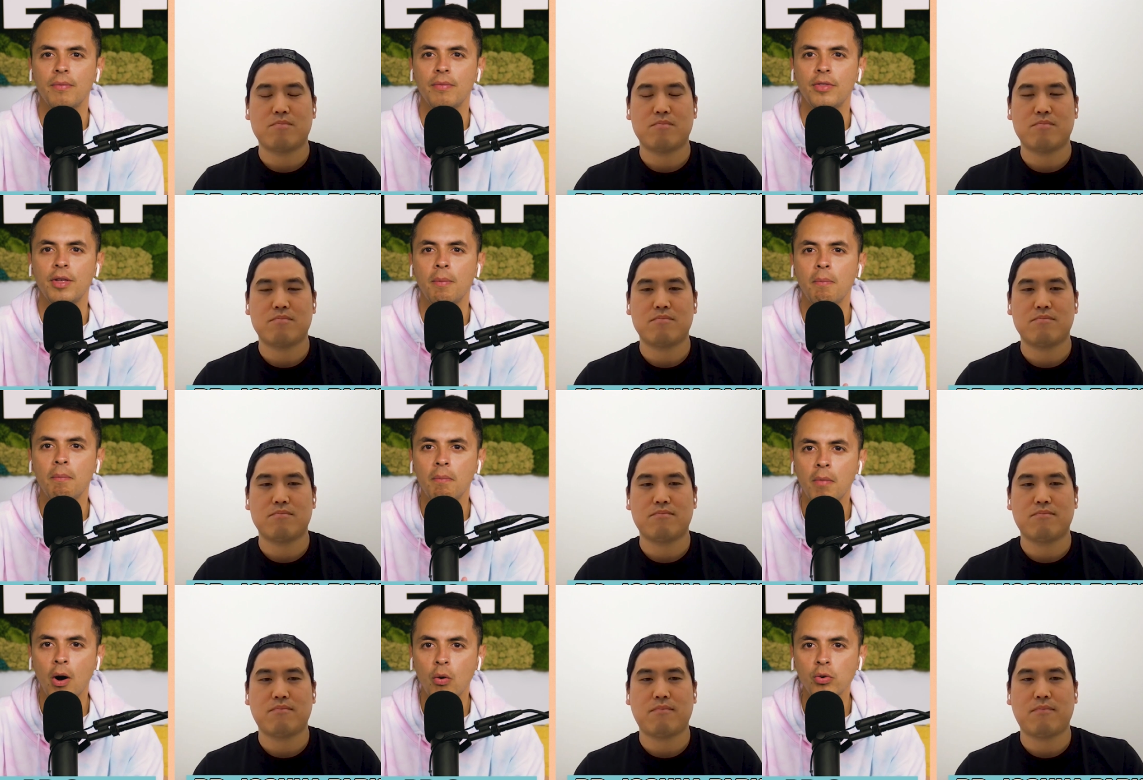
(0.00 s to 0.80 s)
Speaker 1: the
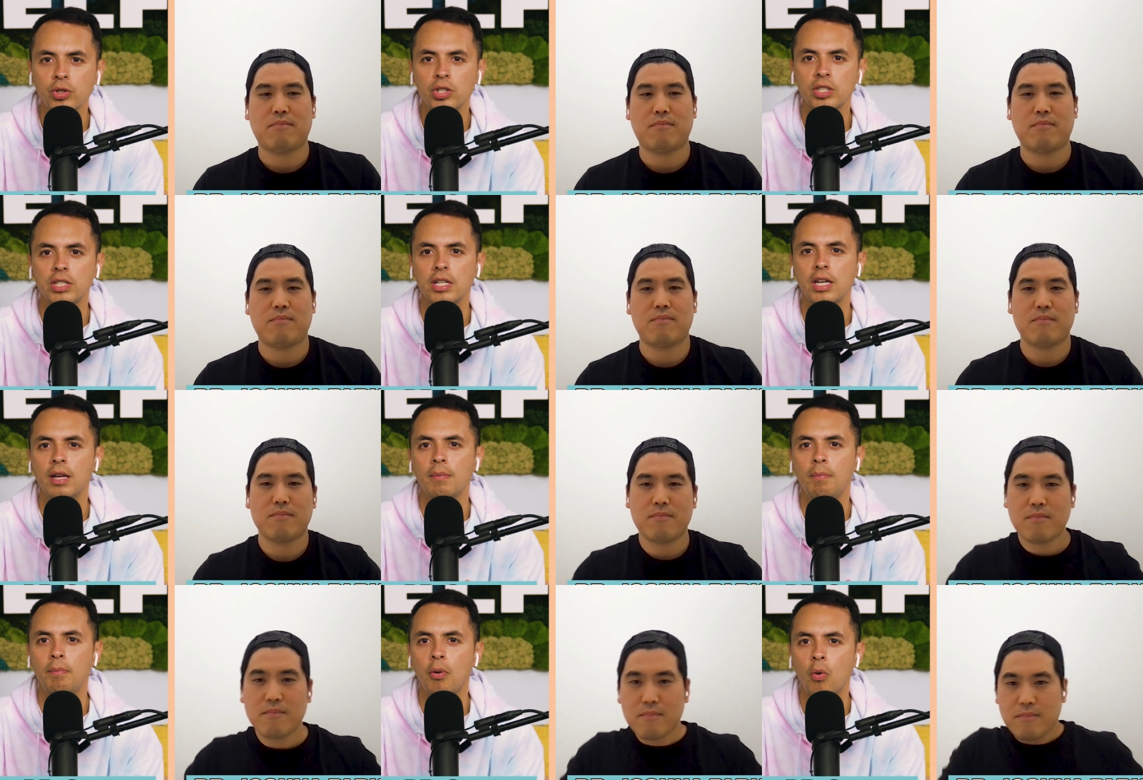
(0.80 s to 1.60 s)
most
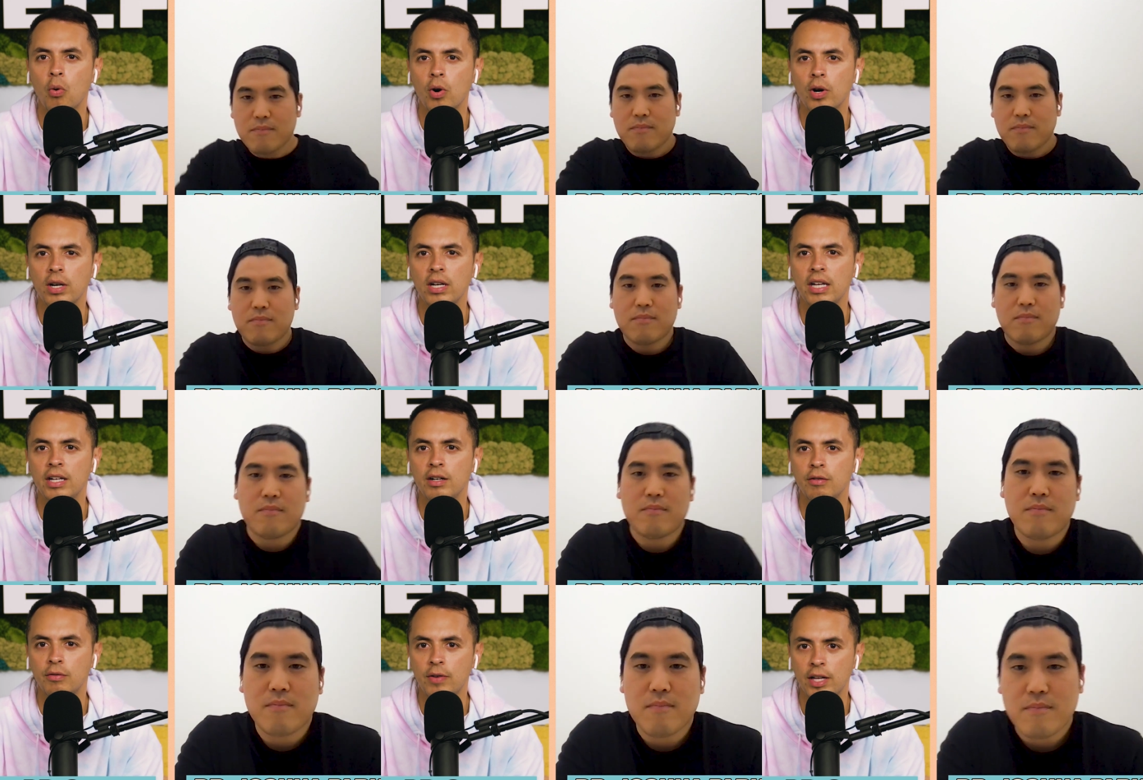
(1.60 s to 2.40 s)
important
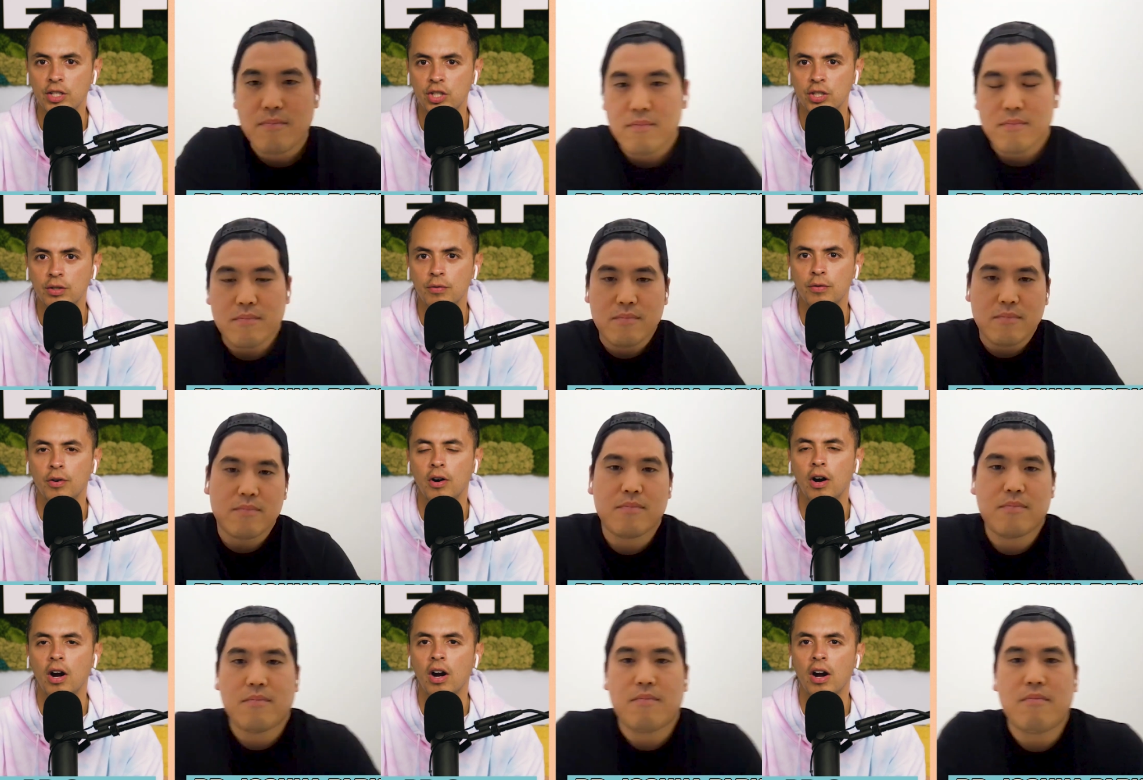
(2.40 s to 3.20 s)
intervention
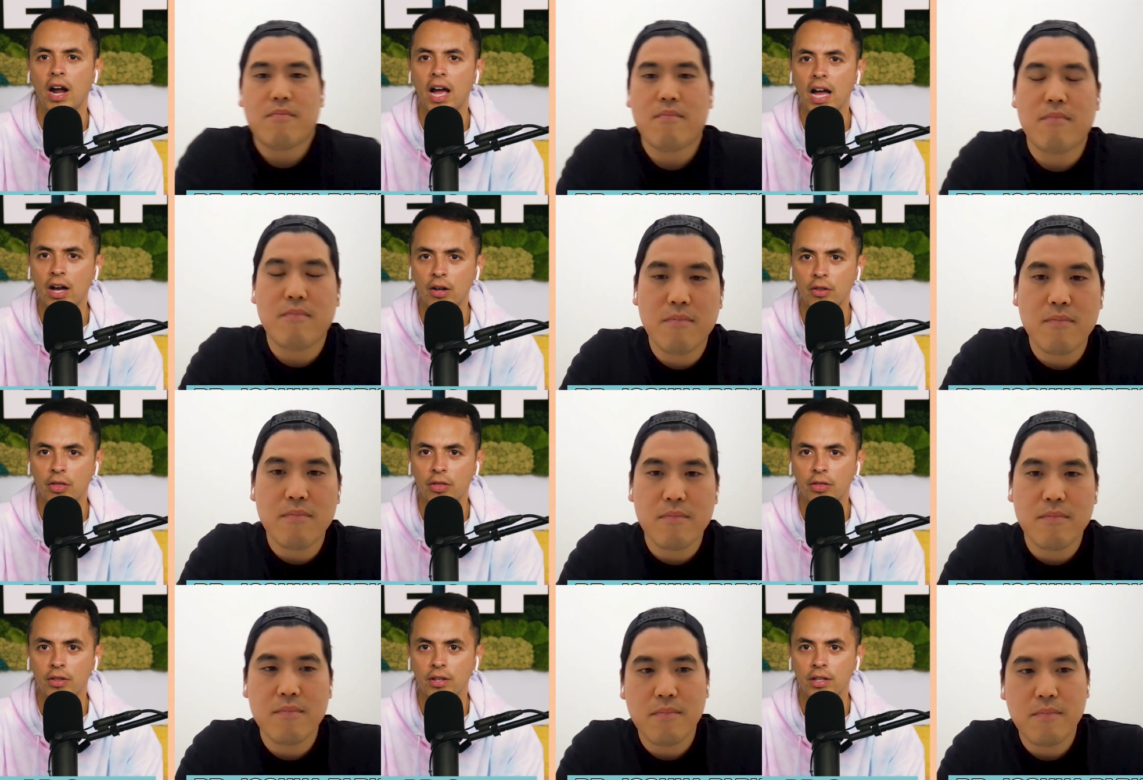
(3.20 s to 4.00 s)
for our health
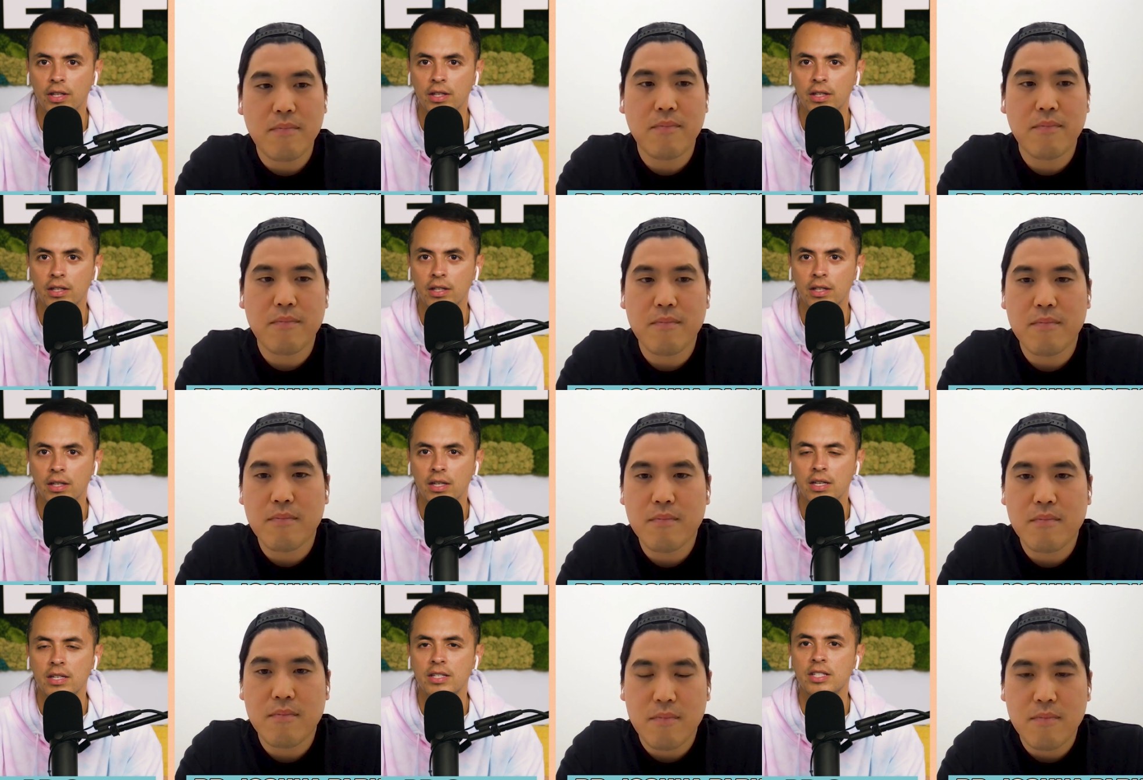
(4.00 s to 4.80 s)

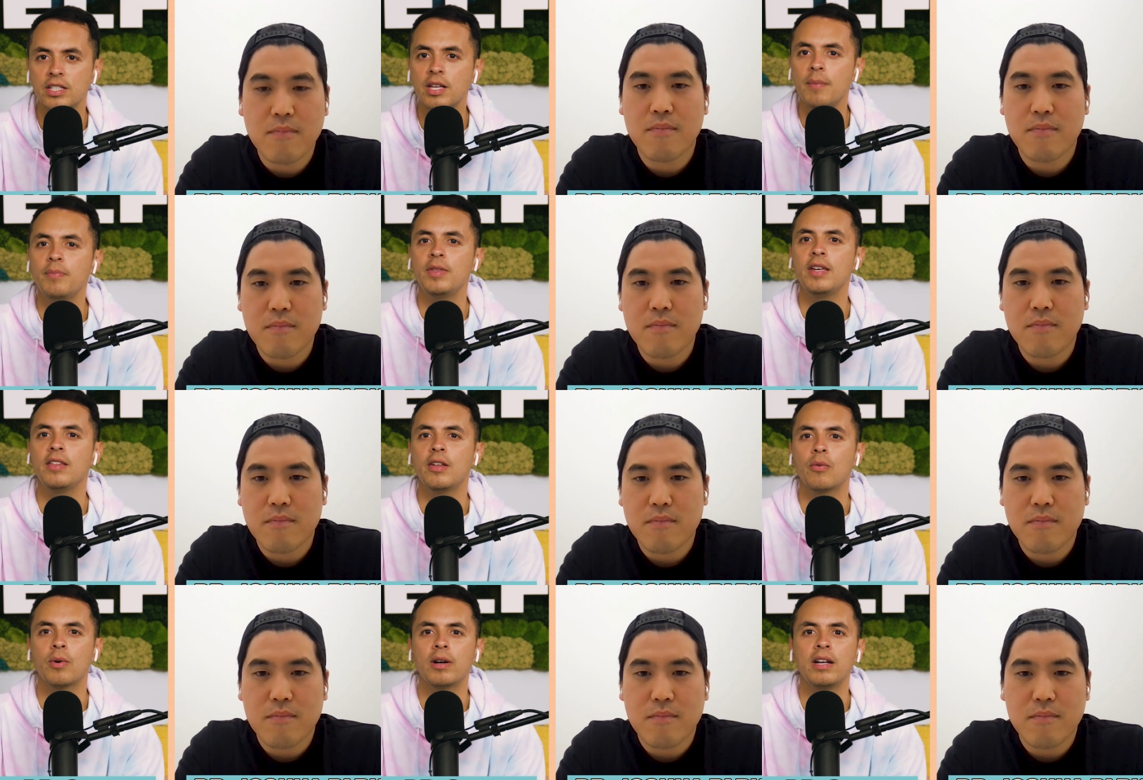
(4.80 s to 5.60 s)
something
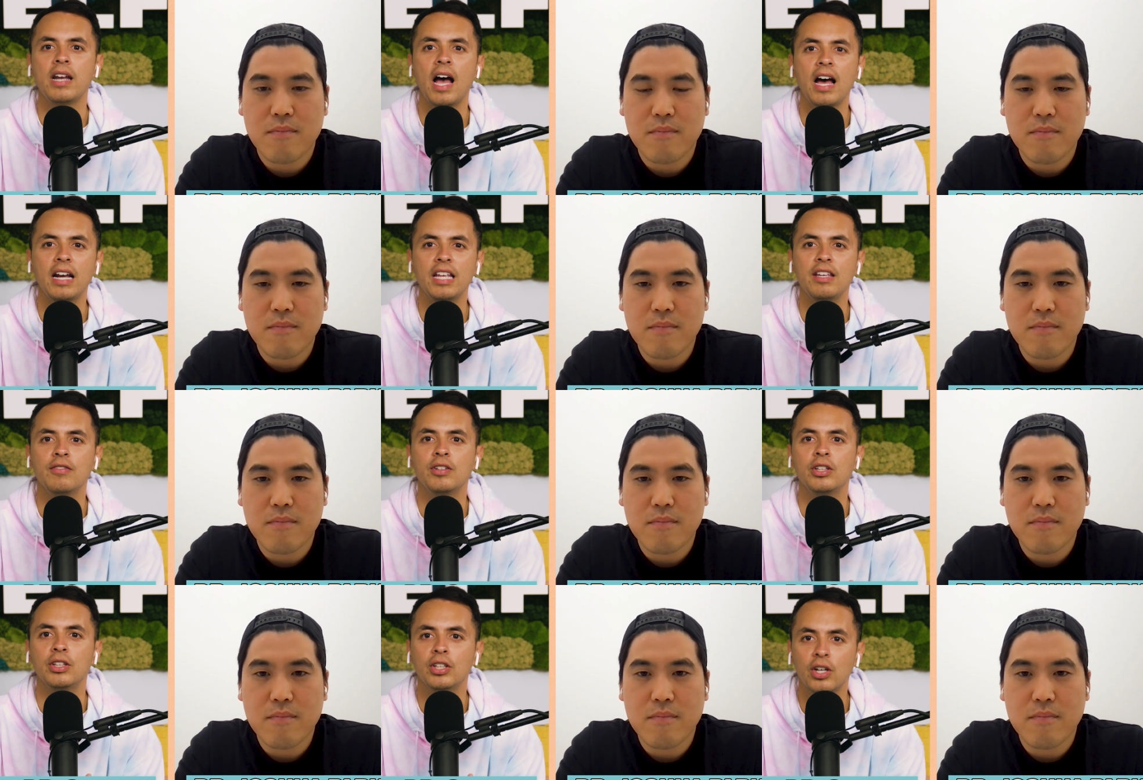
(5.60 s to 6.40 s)
that we're not
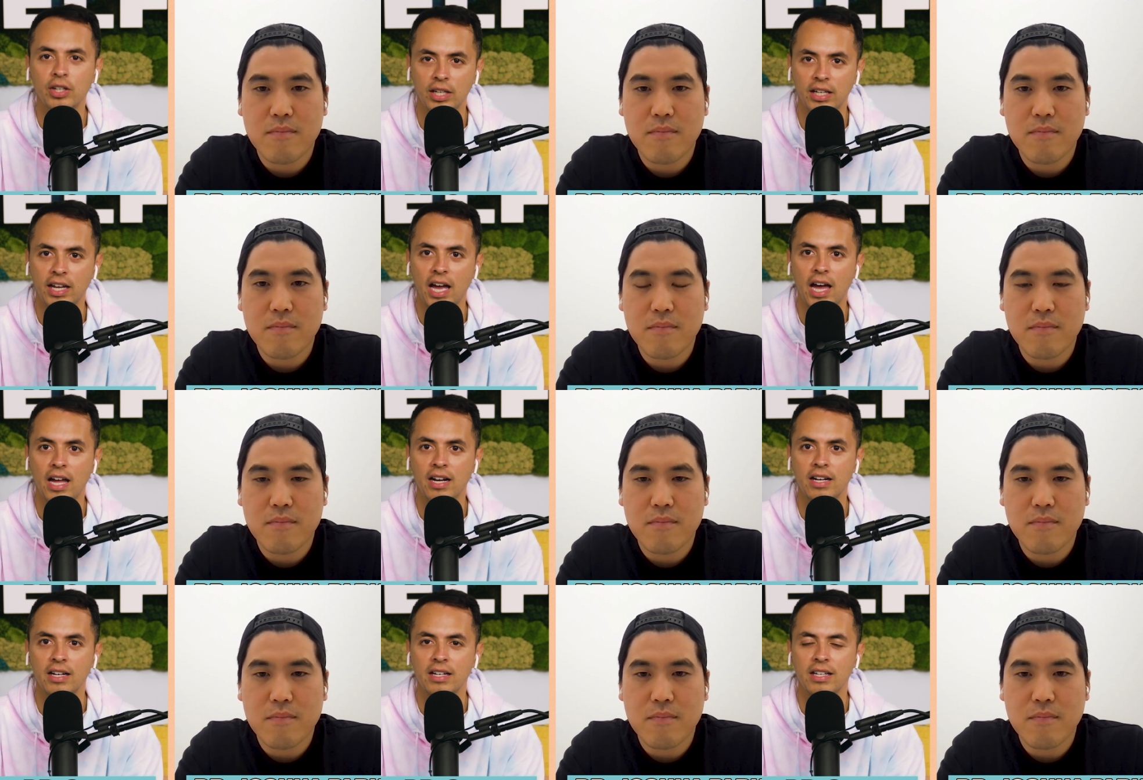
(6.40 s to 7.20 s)
even looking at?
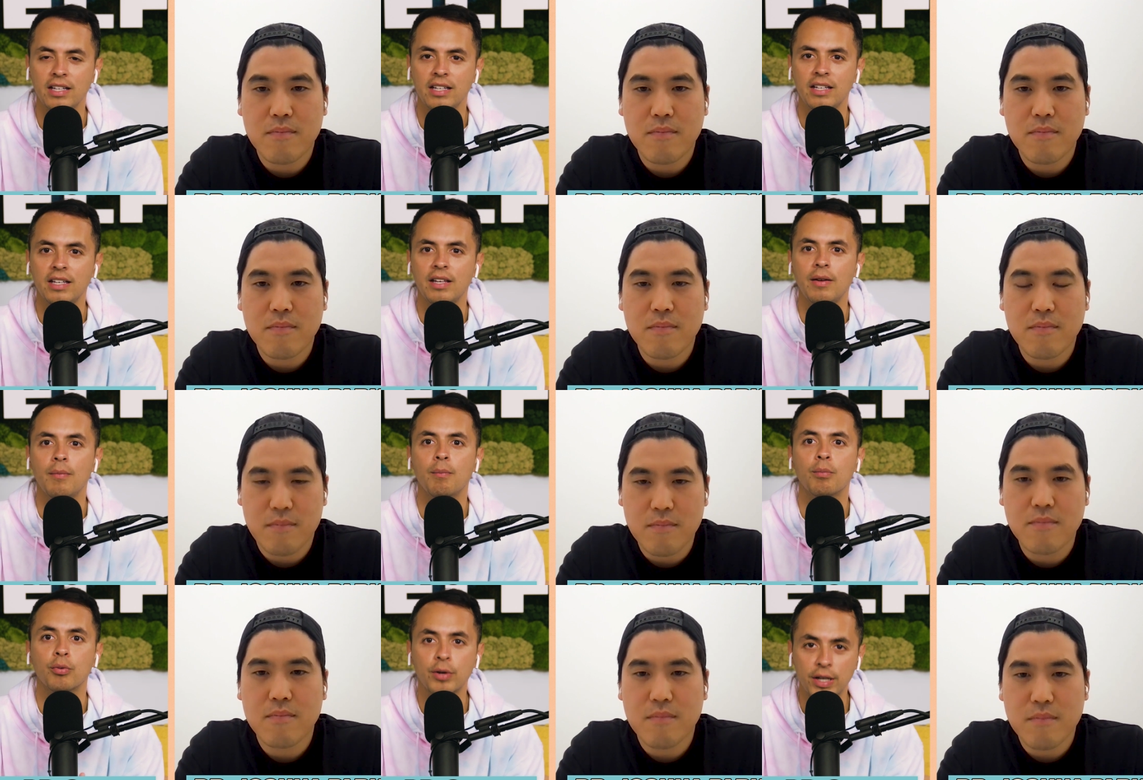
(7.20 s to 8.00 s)

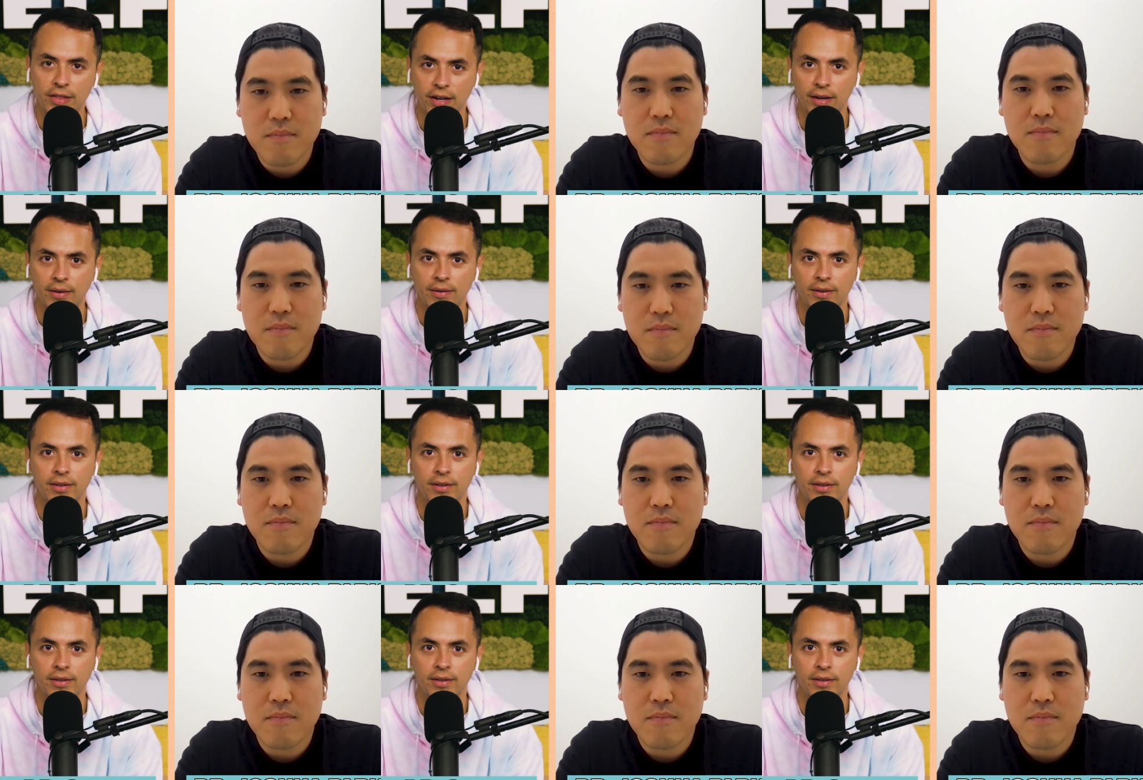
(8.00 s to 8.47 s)
Breathing.